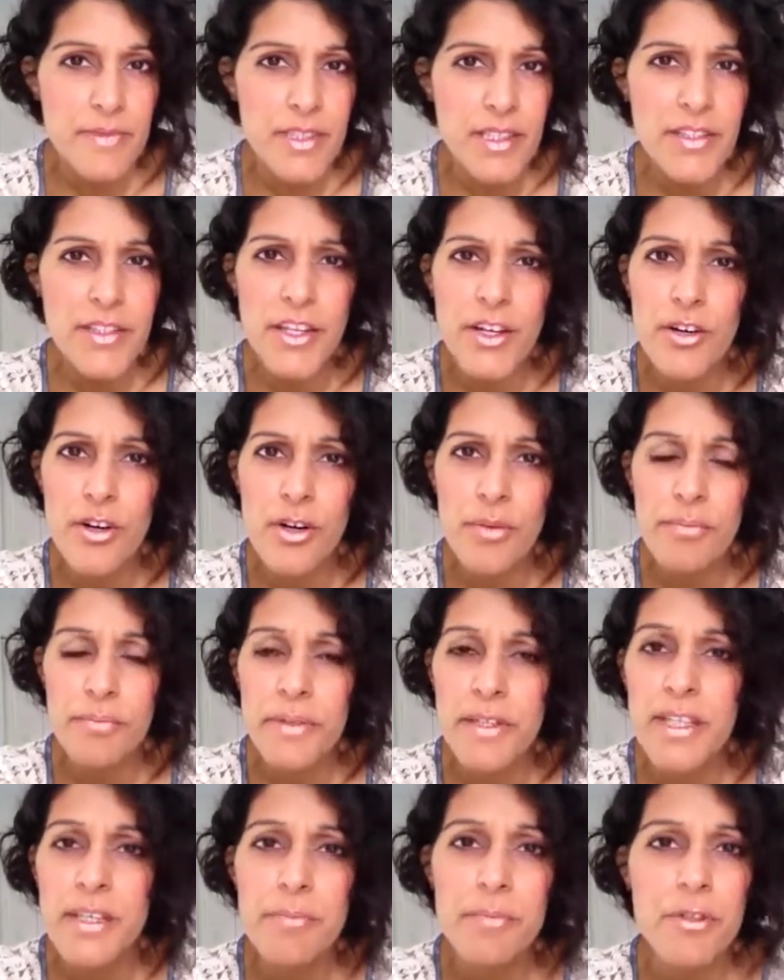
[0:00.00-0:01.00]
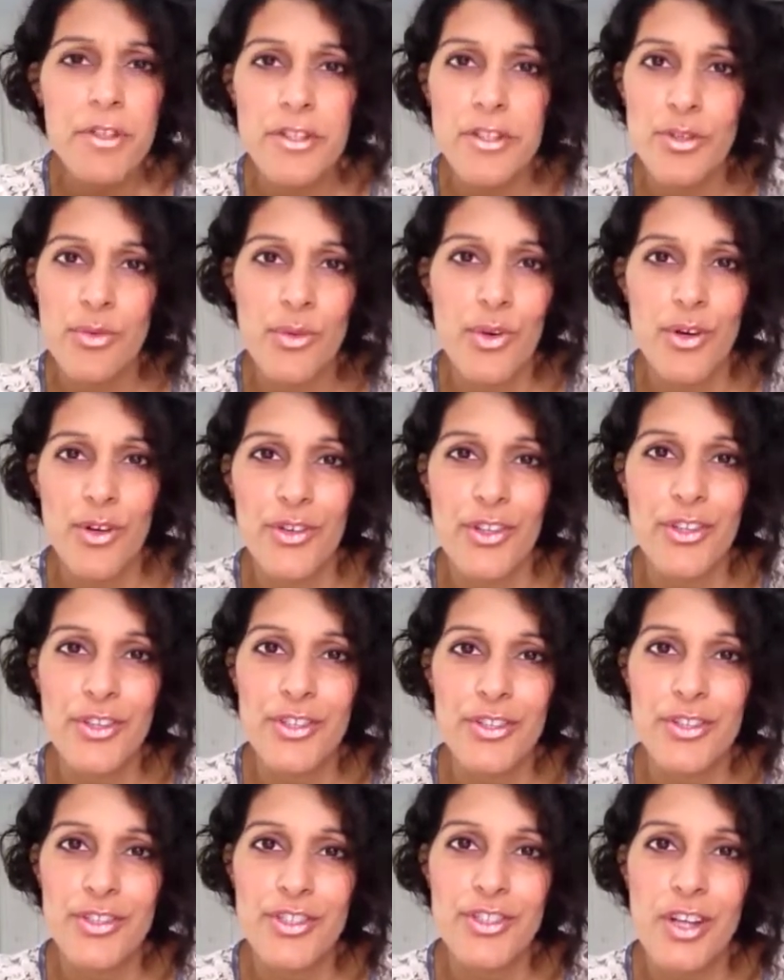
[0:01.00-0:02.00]
there are people in the world that are
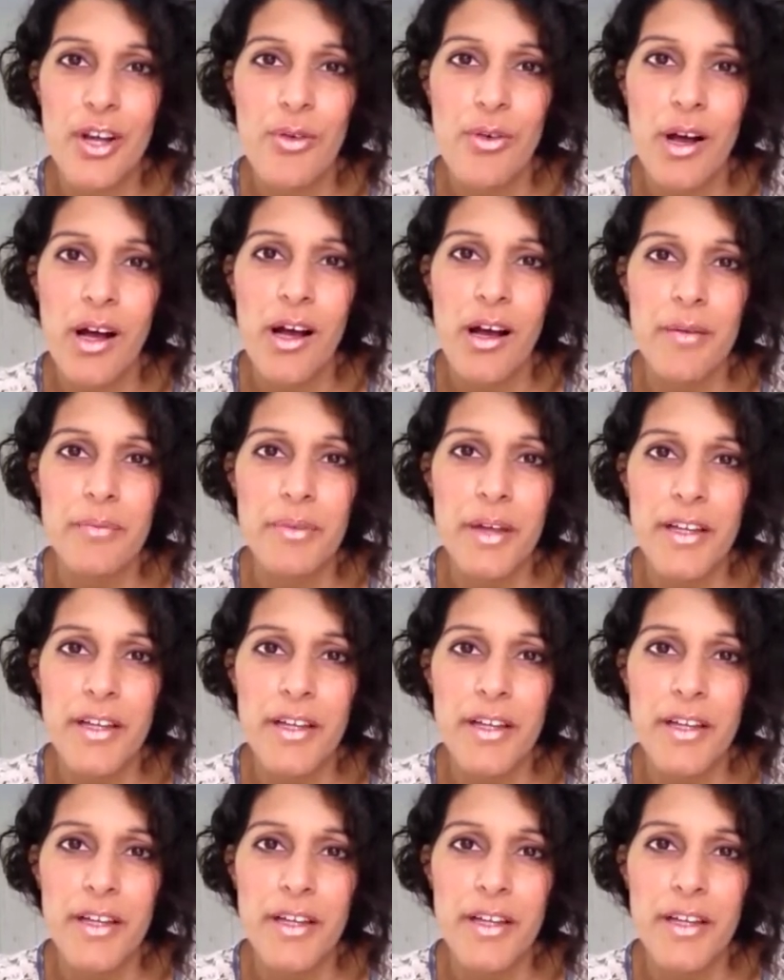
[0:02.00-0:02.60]
going to show up.